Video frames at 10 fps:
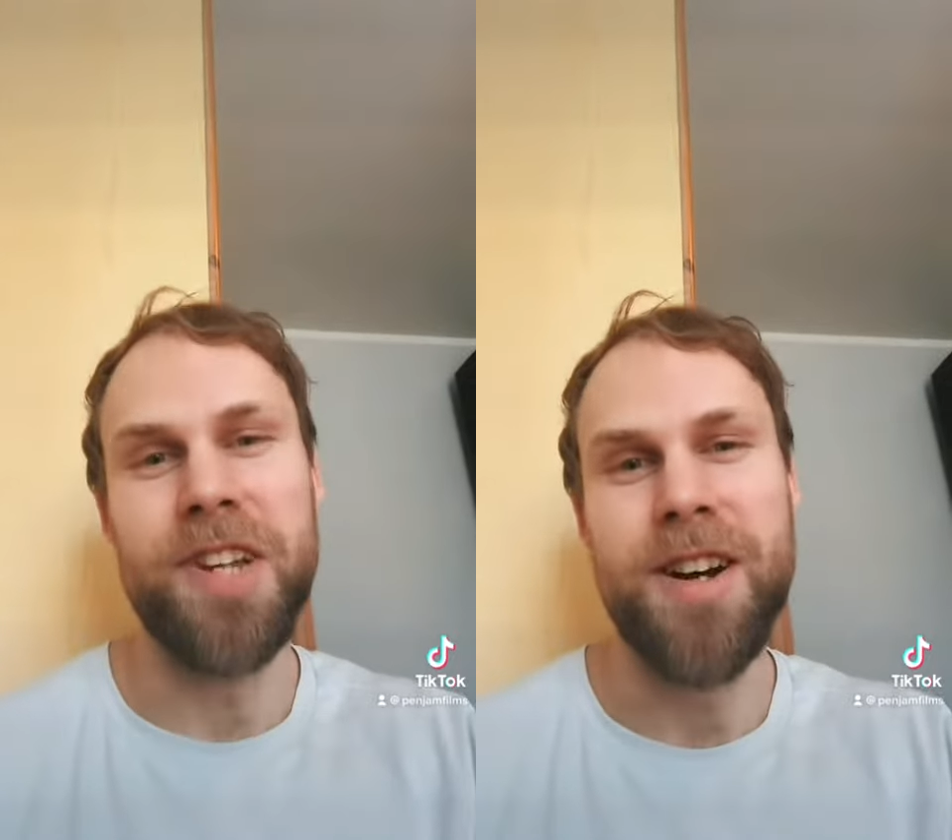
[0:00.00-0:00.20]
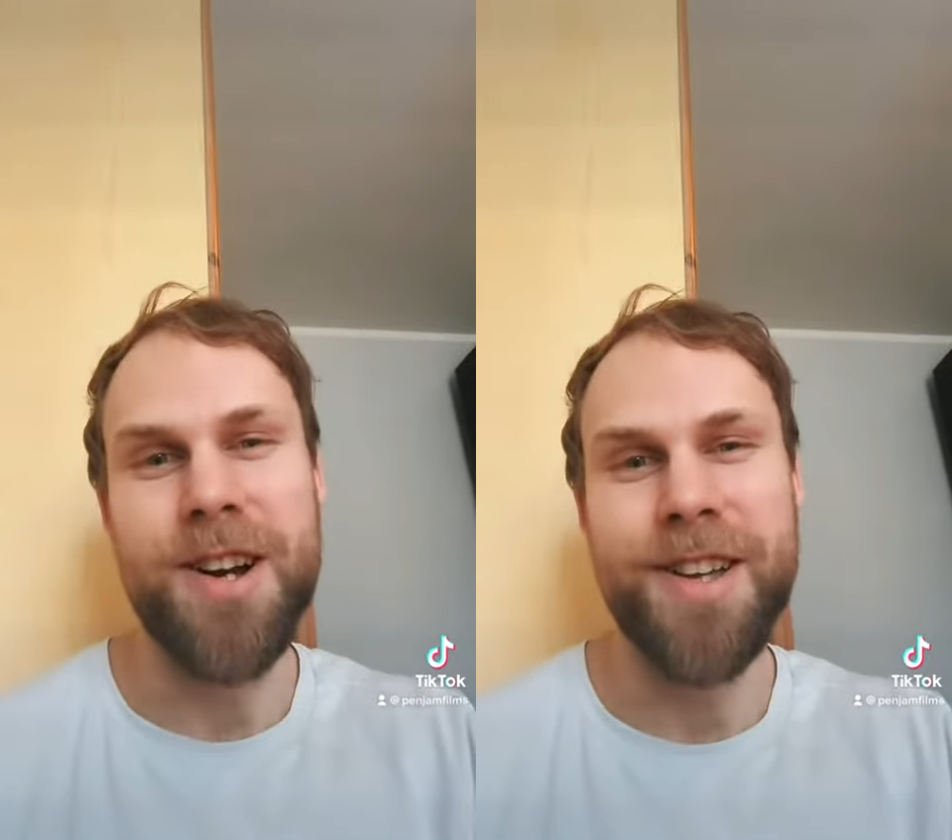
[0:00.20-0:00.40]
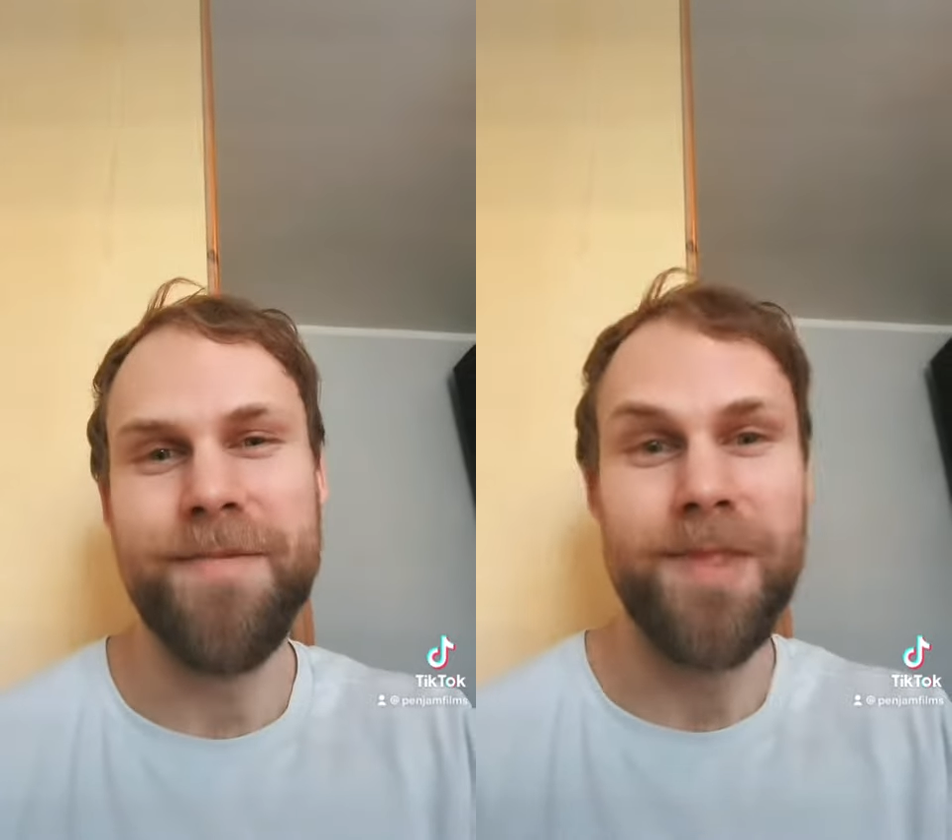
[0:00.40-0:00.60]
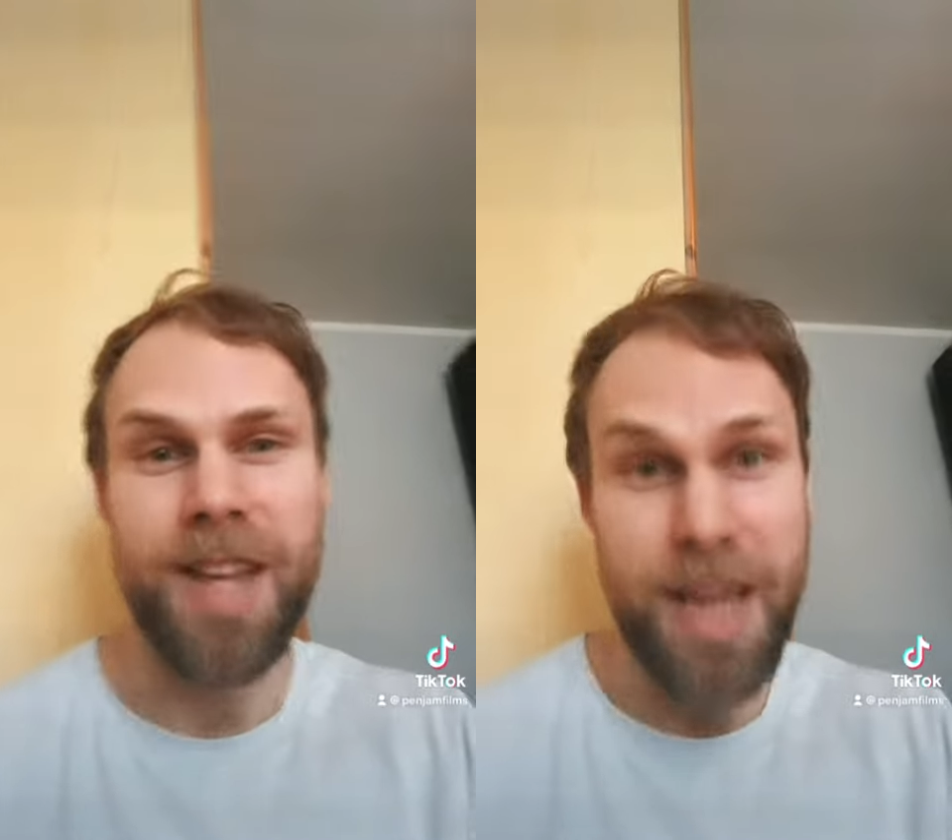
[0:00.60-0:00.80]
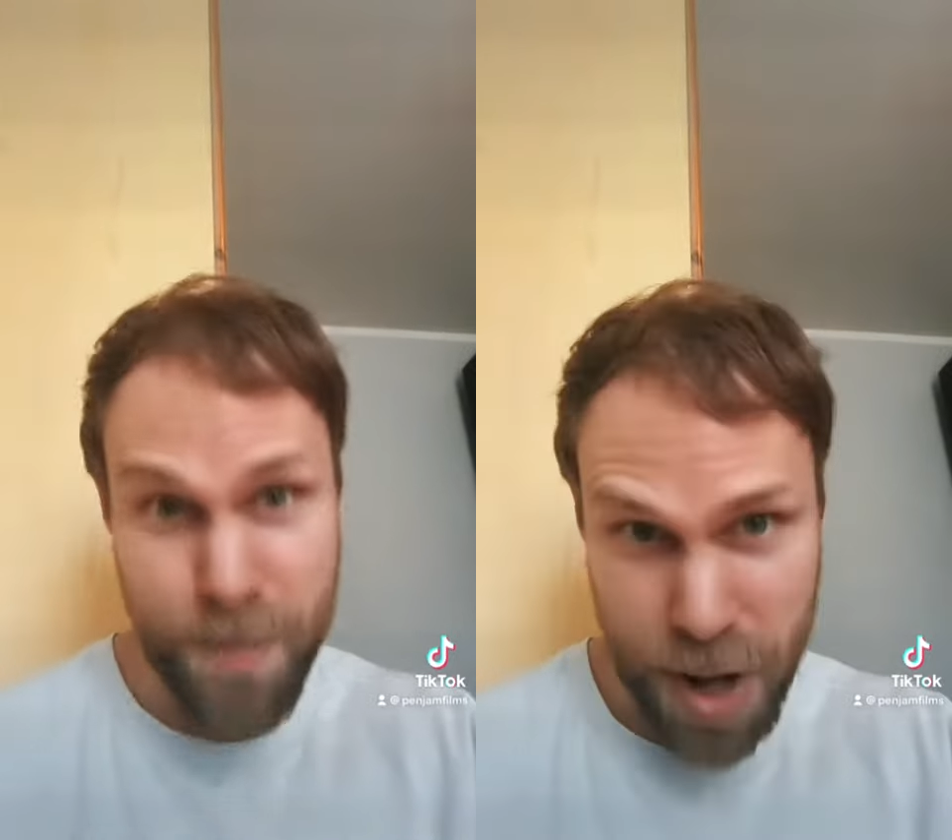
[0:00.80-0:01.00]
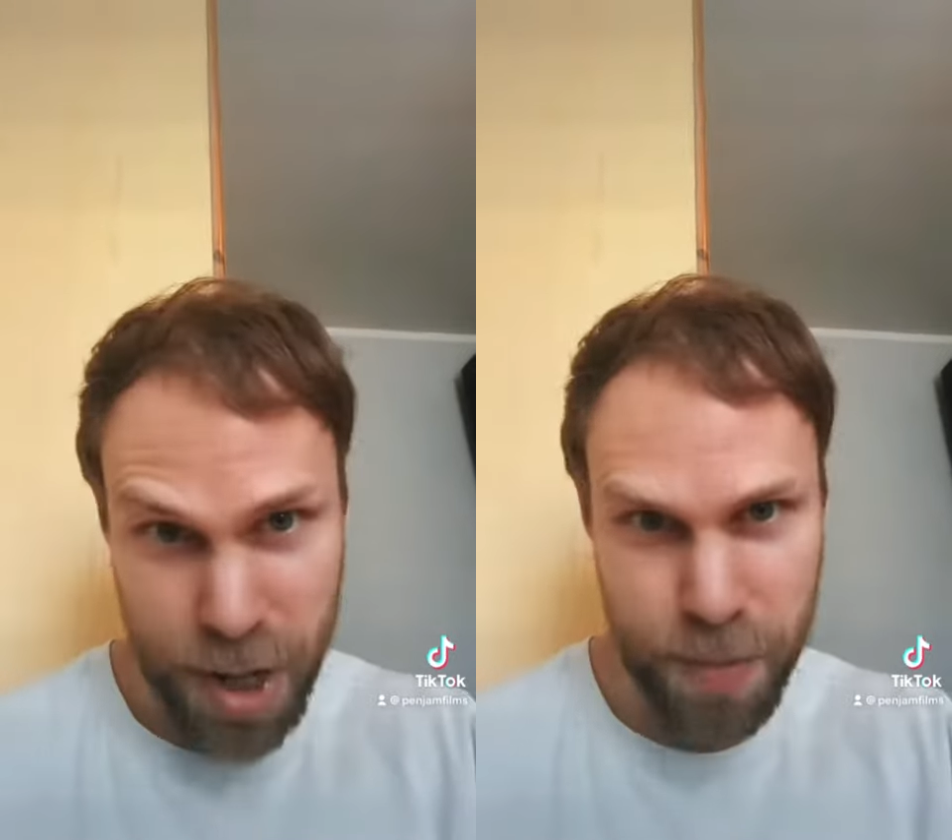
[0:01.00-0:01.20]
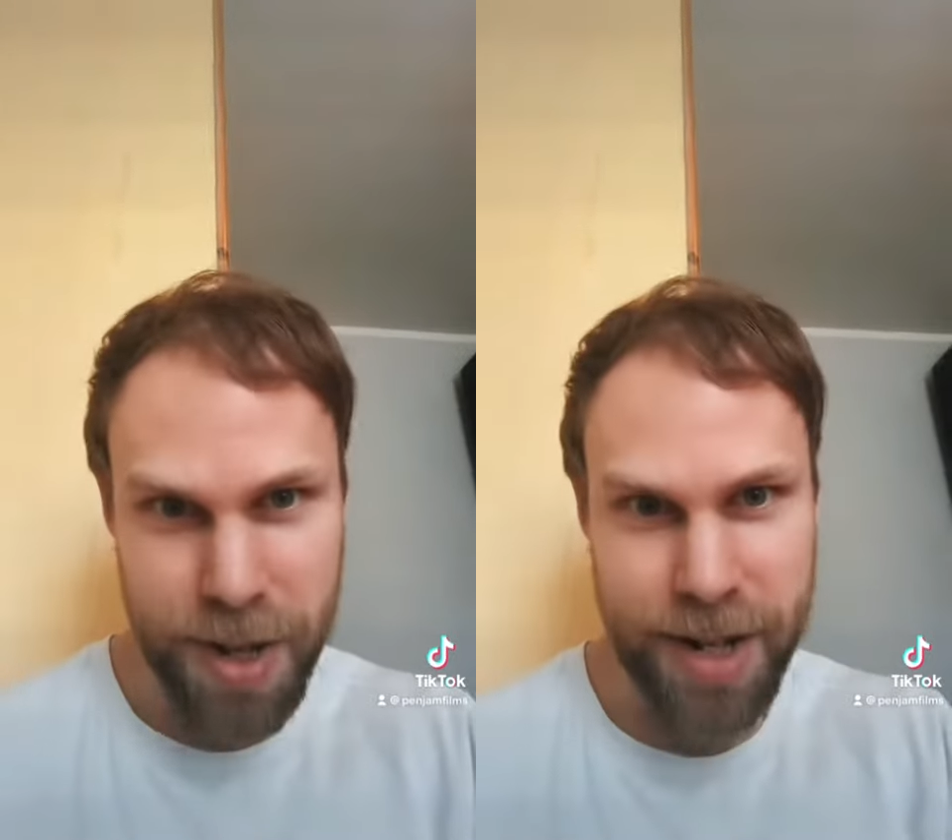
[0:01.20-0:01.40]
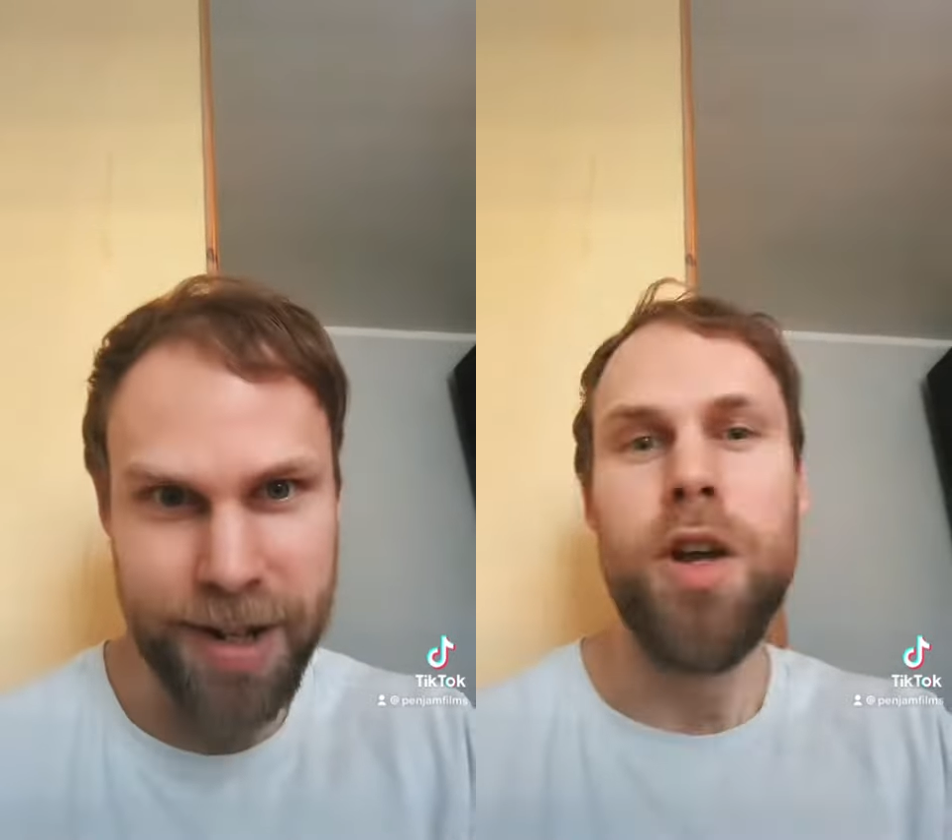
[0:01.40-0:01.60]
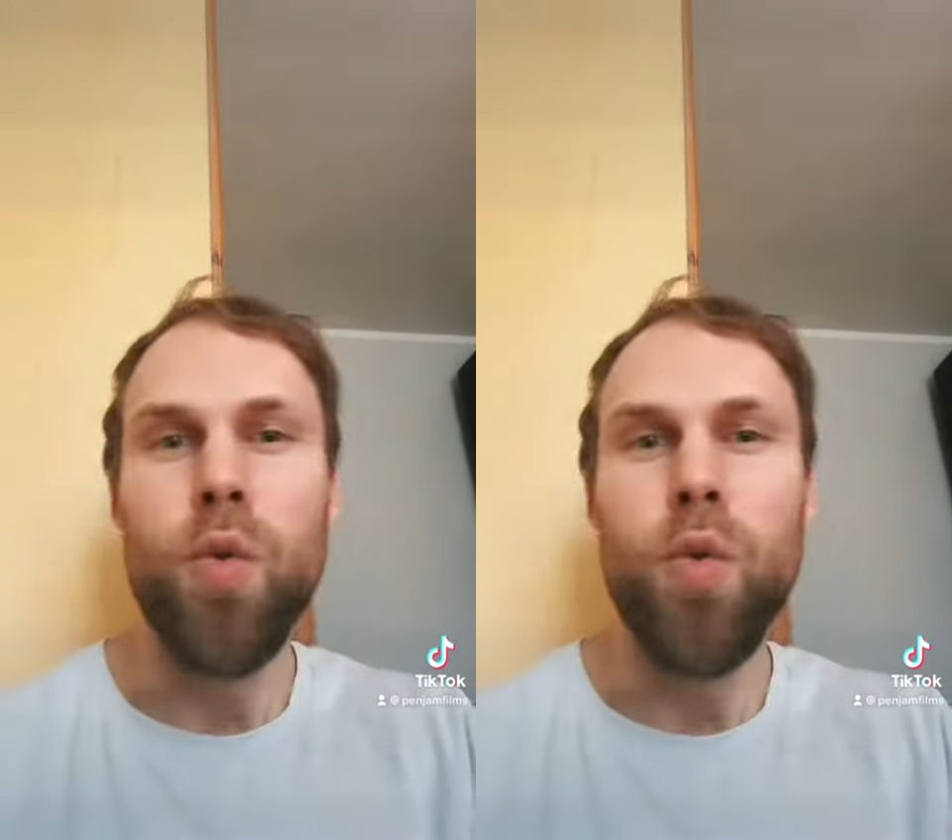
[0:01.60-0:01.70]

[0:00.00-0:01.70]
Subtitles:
guy, in my opinion.